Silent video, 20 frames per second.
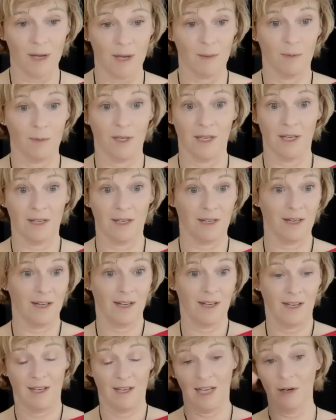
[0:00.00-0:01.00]
Maybe
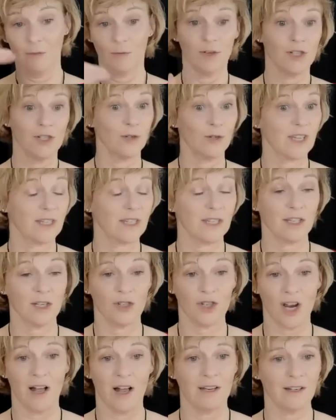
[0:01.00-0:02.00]
it reduces the
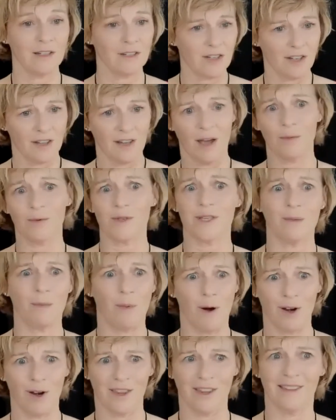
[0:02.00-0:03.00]
challenge, and that was the
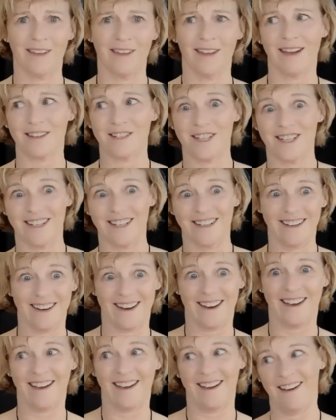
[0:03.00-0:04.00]
part that they actually
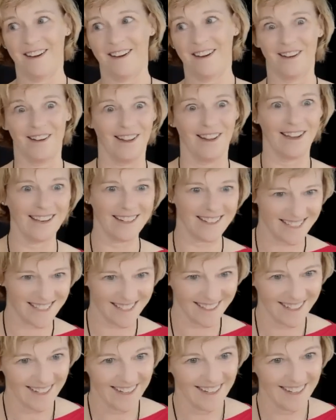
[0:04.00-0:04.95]
kind of liked.